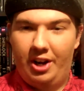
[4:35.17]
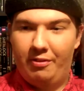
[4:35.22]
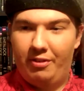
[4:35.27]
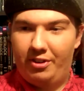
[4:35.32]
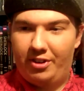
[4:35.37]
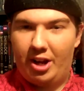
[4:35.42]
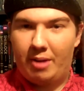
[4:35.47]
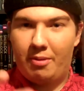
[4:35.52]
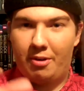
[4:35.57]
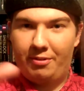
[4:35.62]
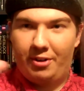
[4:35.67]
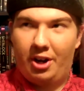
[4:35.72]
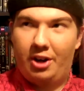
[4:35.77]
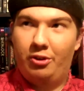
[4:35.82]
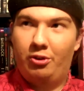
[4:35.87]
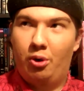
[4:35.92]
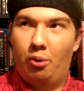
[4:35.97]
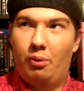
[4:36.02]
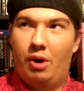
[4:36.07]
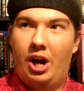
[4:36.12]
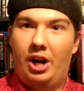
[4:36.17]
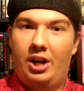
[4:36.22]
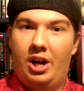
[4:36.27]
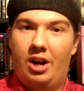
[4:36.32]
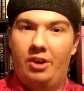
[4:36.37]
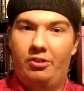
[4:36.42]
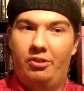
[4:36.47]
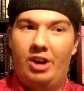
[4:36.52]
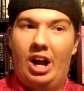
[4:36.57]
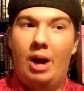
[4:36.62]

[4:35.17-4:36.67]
every time I've gone to a rock concert,